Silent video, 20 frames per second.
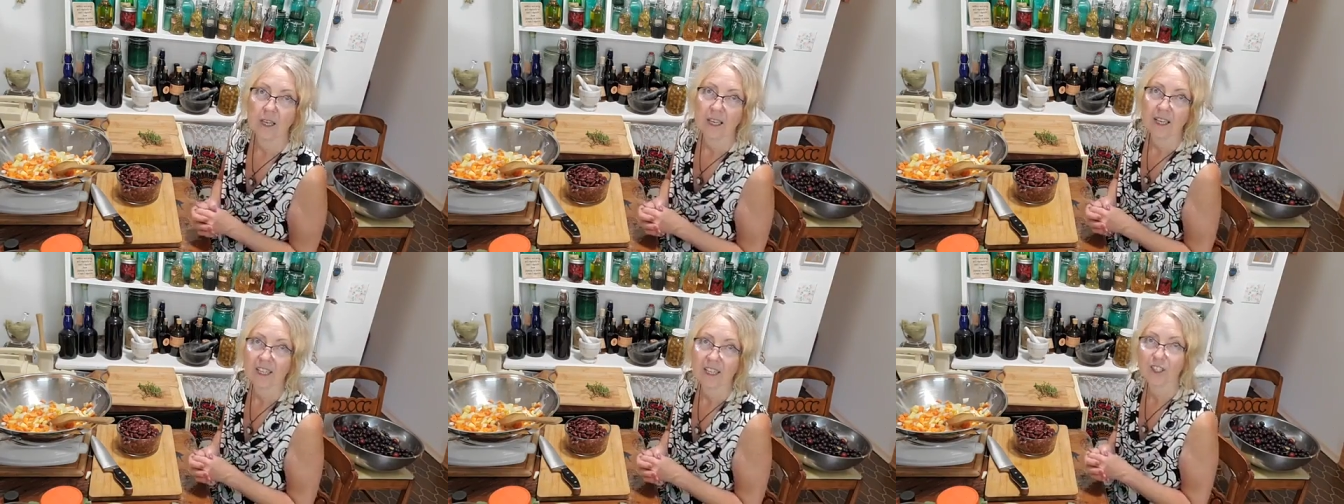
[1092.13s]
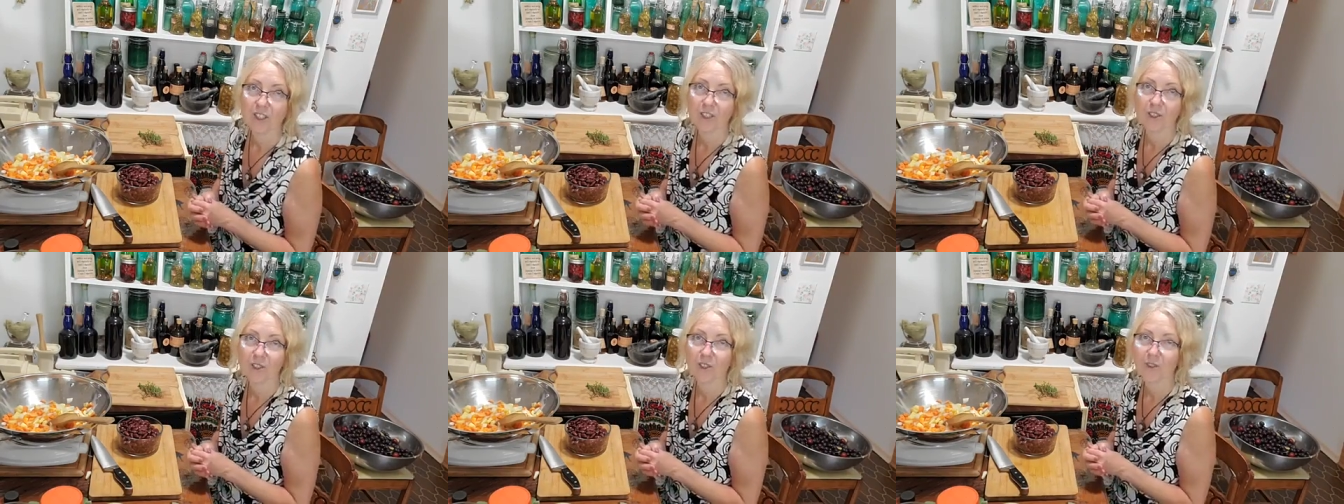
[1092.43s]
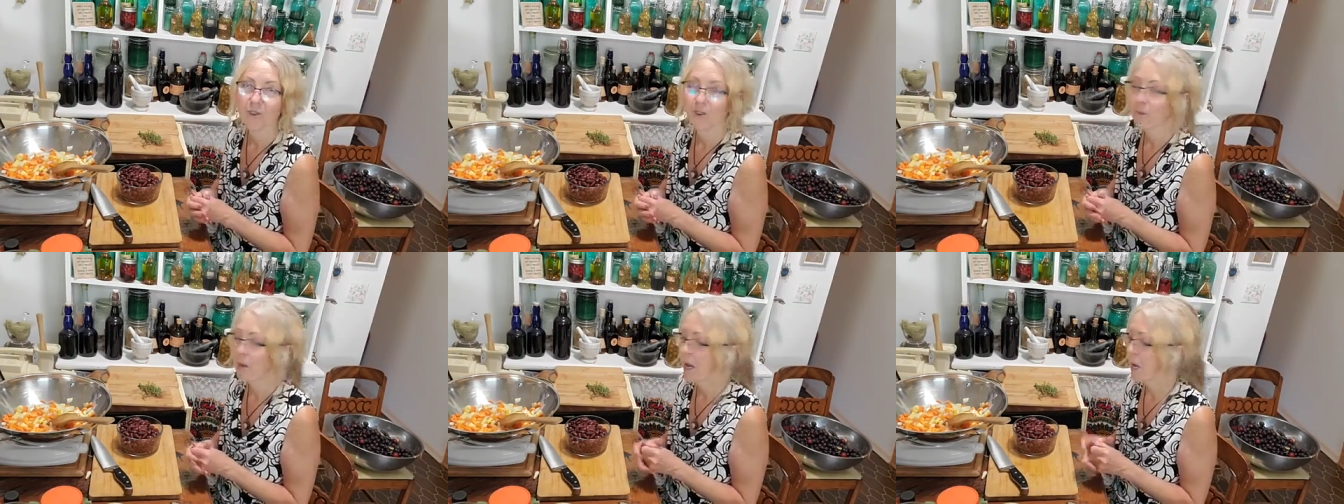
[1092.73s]
issues
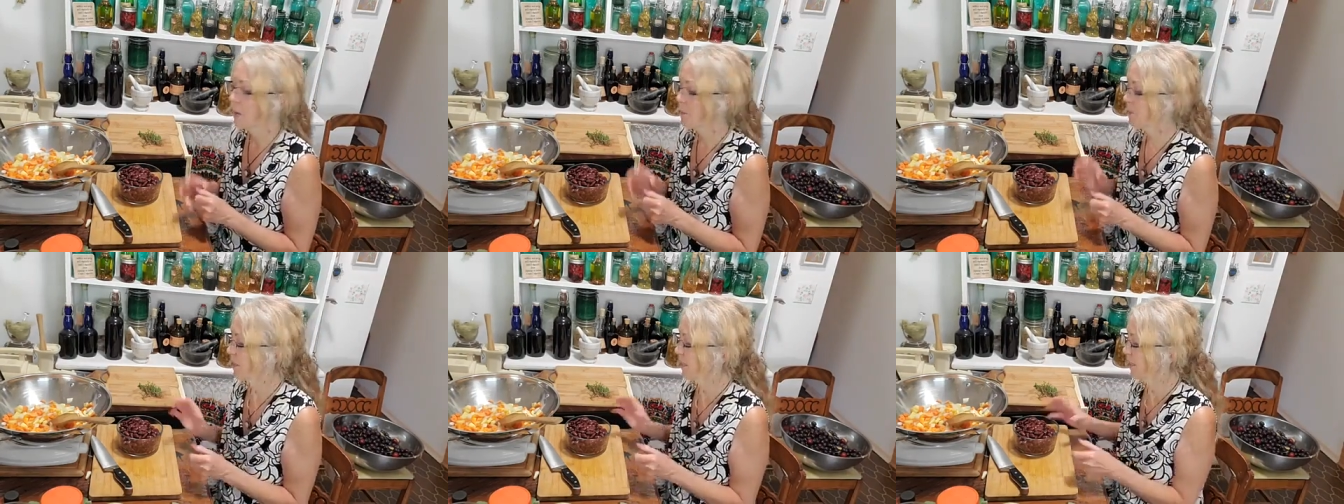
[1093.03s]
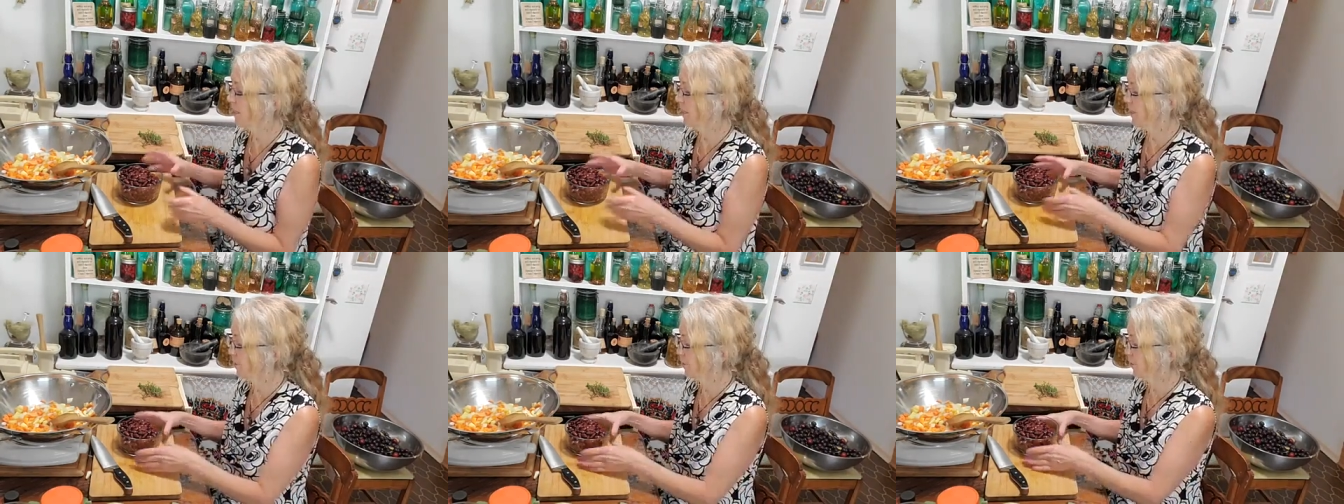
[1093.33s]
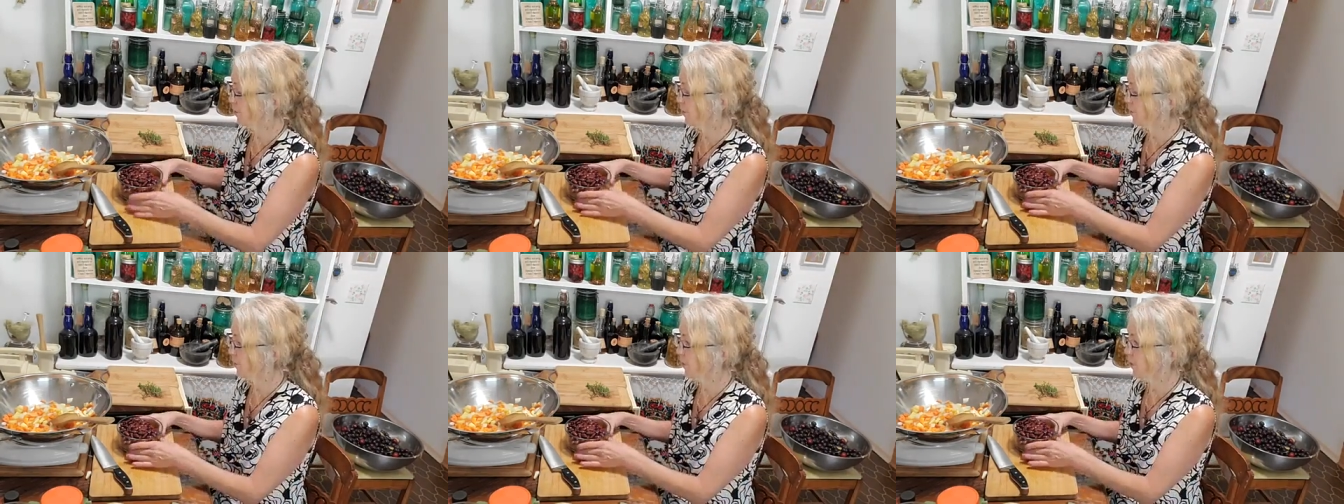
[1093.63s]
from happening, you know,
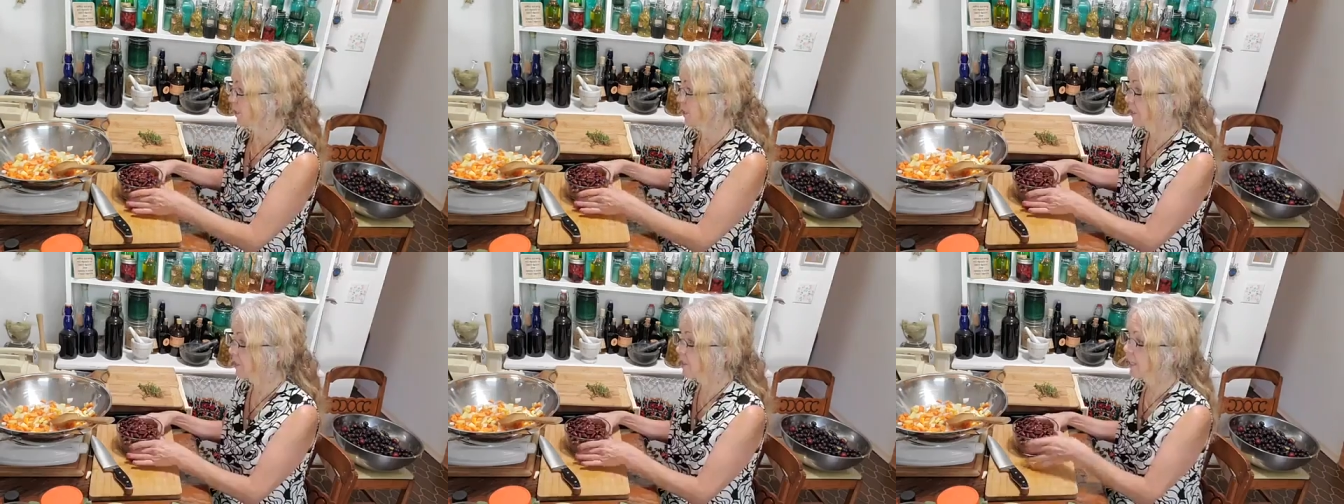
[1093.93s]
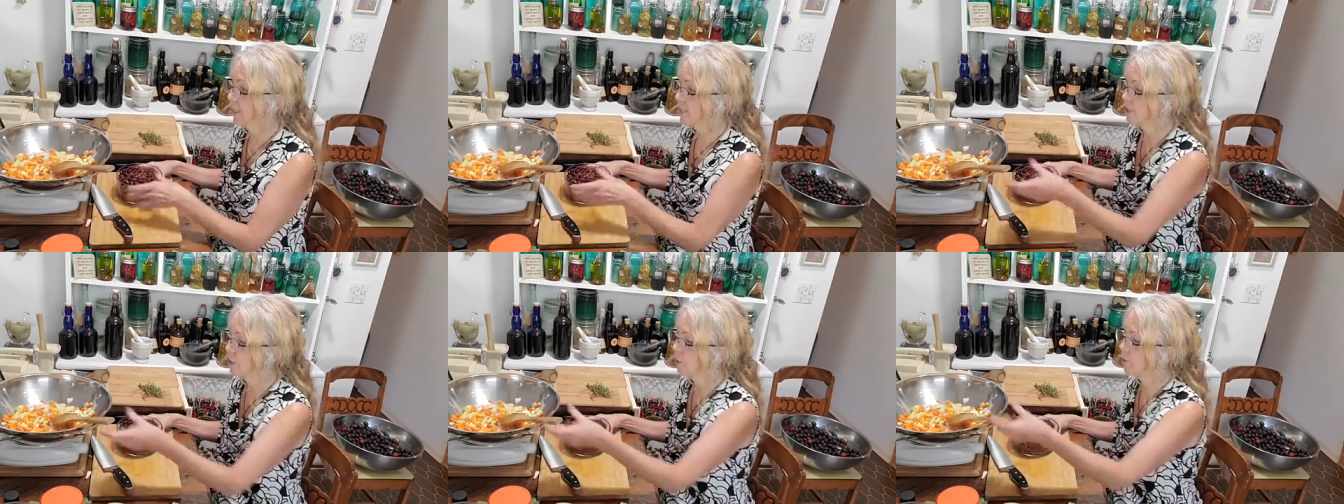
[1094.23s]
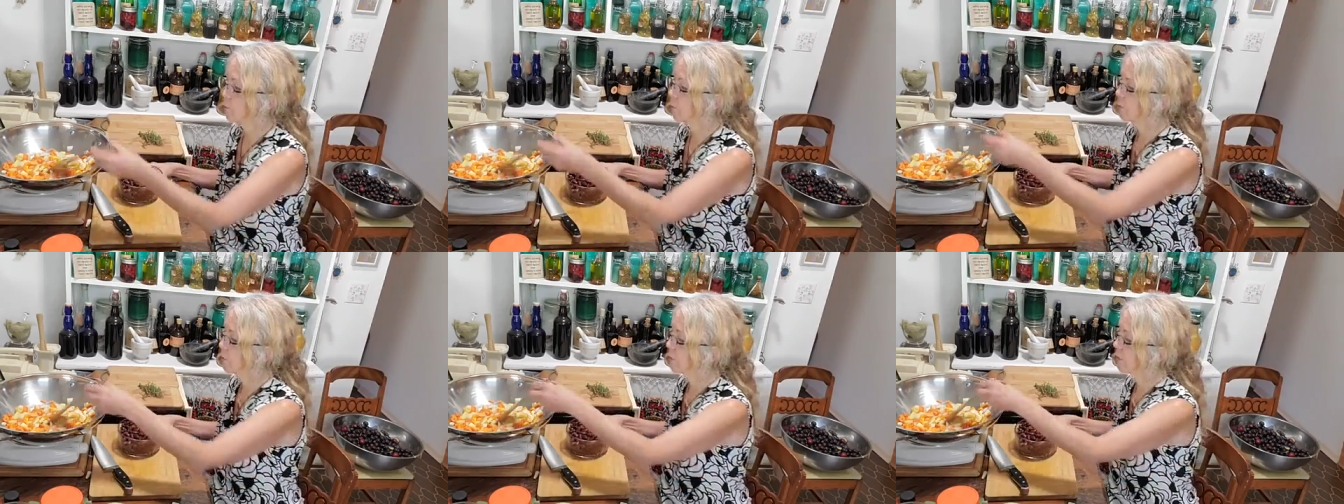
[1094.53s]
so that they
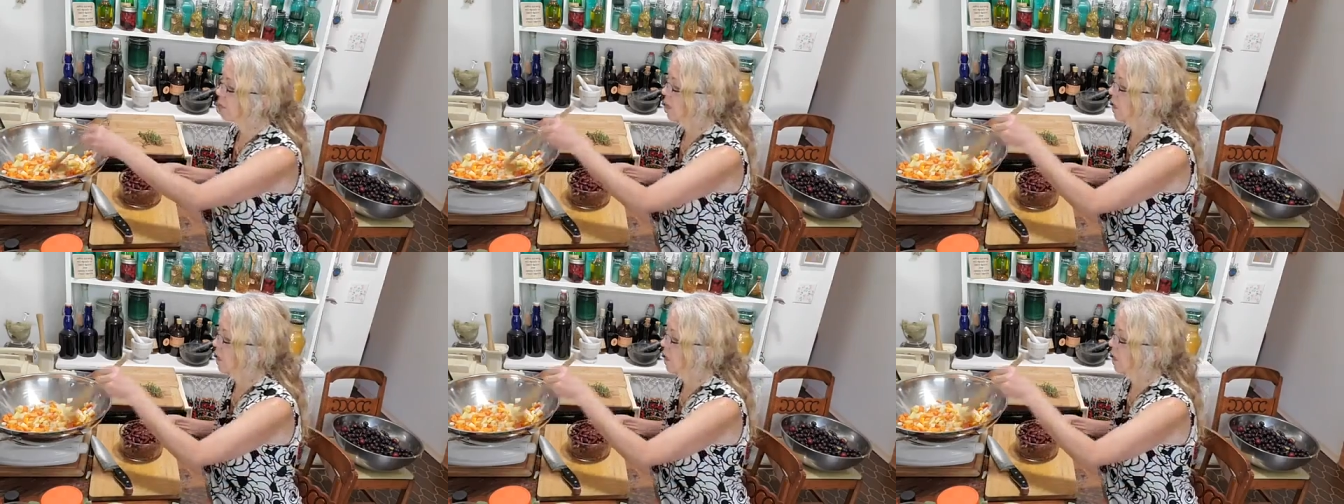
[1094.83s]
don't.